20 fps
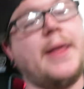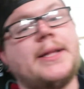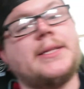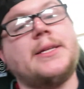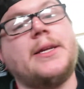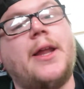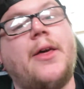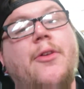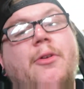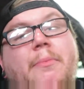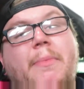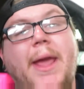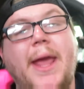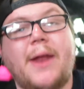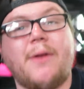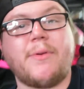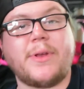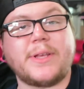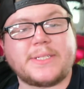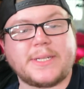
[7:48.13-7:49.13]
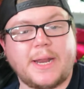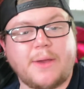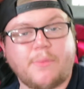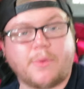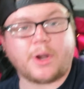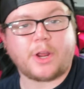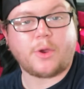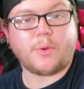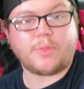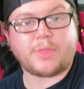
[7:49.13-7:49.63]
another main reason I
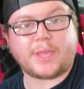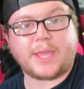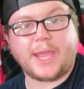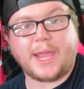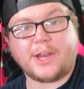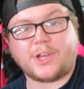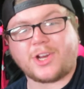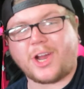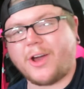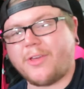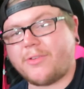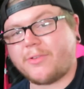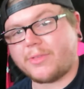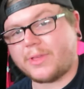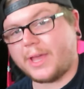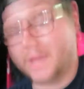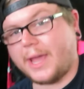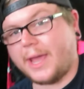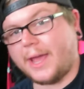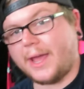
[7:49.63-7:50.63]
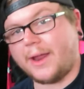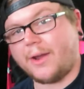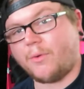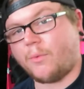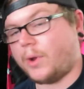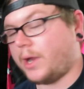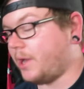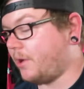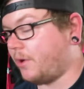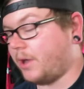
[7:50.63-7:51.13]
want to go with the cage, other than
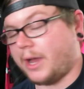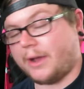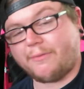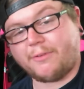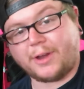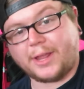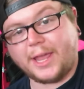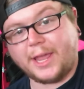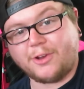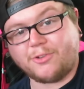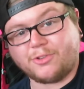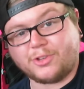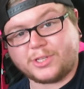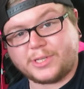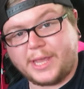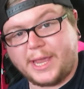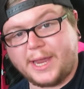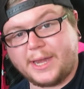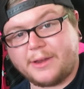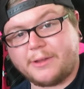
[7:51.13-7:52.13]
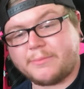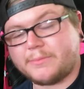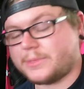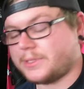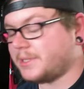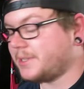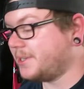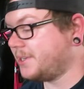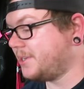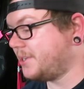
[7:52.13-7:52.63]
we don't offer cageless
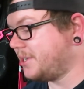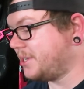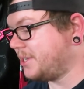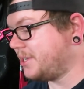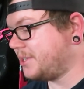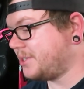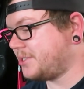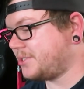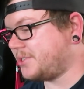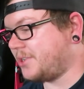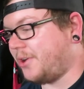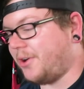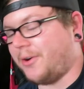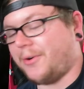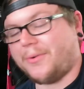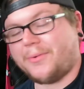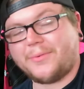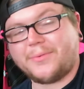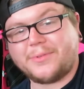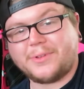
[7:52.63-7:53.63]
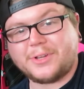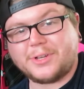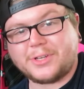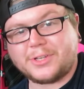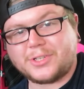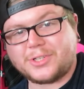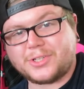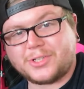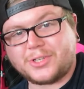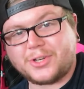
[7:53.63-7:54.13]
tandems. So
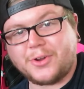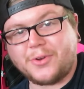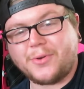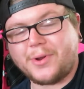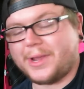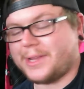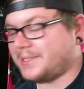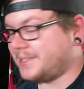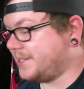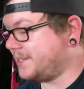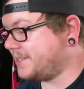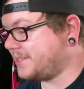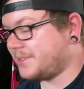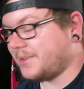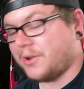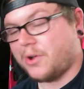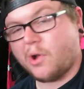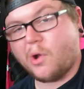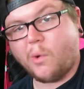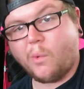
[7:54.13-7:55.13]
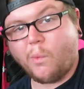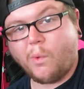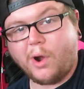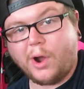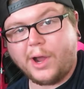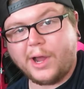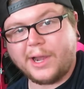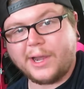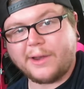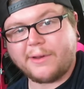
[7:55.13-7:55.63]
2 reasons:
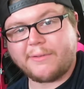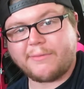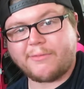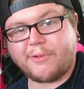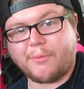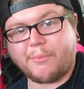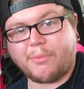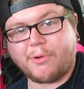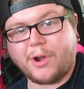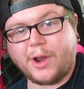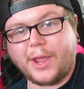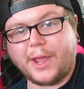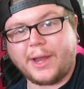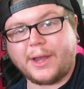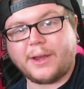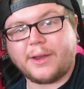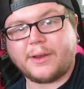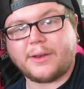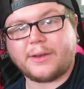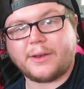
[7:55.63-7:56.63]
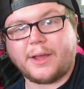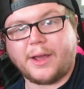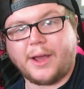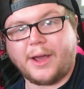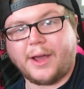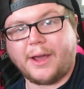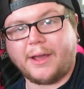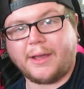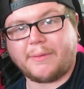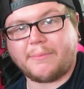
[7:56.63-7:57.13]
1, for Britt,
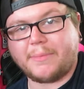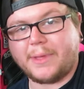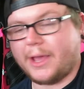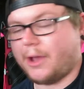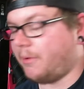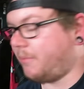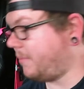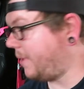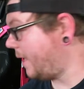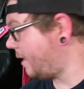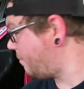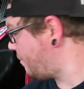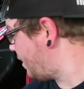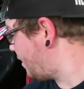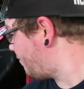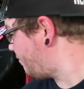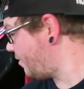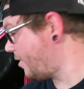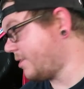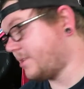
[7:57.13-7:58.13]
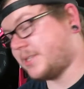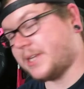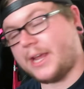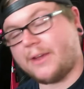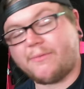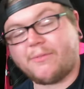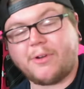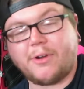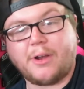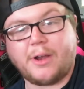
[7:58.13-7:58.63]
help make me feel
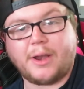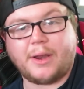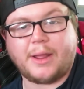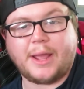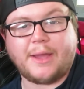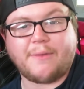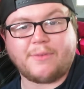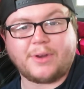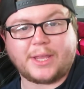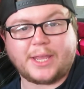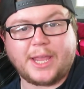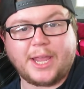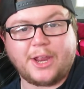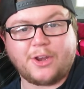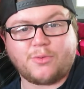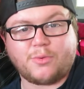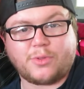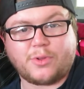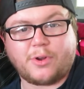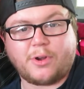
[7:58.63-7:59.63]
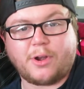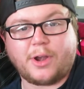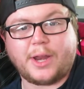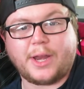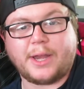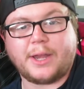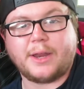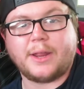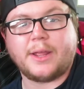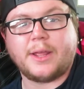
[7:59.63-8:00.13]
safer having a cage with her
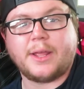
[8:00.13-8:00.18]
in,